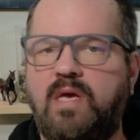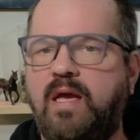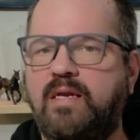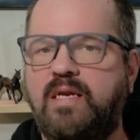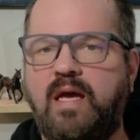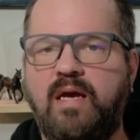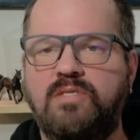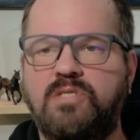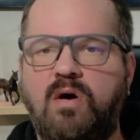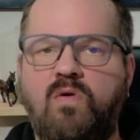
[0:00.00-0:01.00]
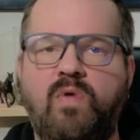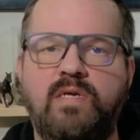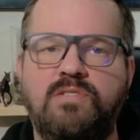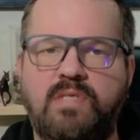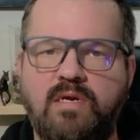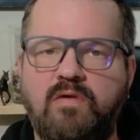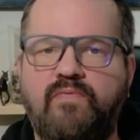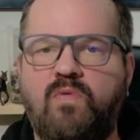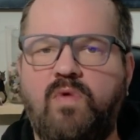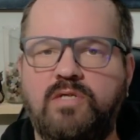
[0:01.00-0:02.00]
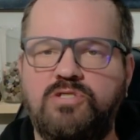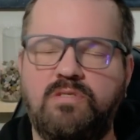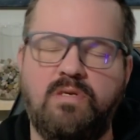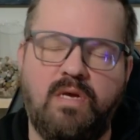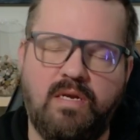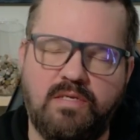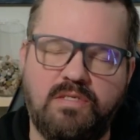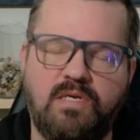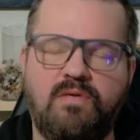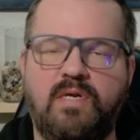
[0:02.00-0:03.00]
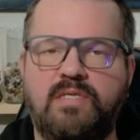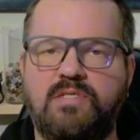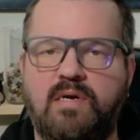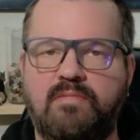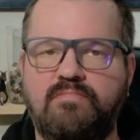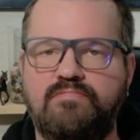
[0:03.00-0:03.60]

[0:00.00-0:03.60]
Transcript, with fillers: And as always, thank you for watching, and until next time.